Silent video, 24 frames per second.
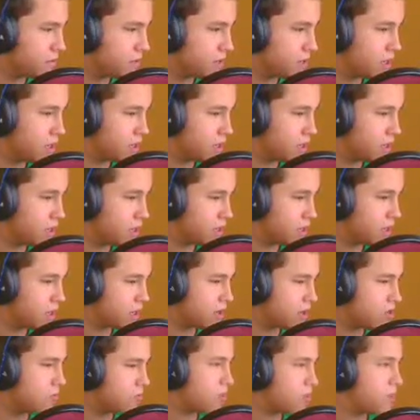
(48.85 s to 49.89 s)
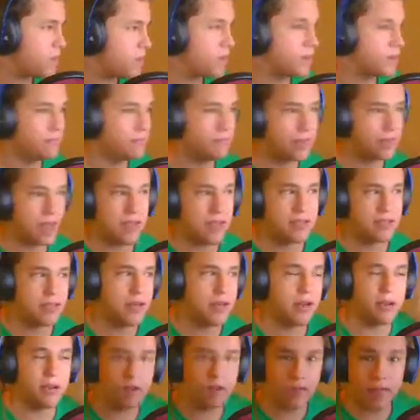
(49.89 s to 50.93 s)
Got to open up Audacity
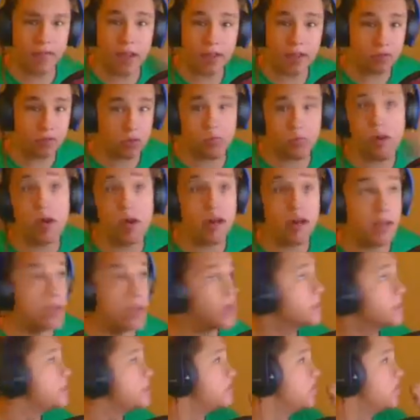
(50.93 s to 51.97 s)
here and get the actual podcast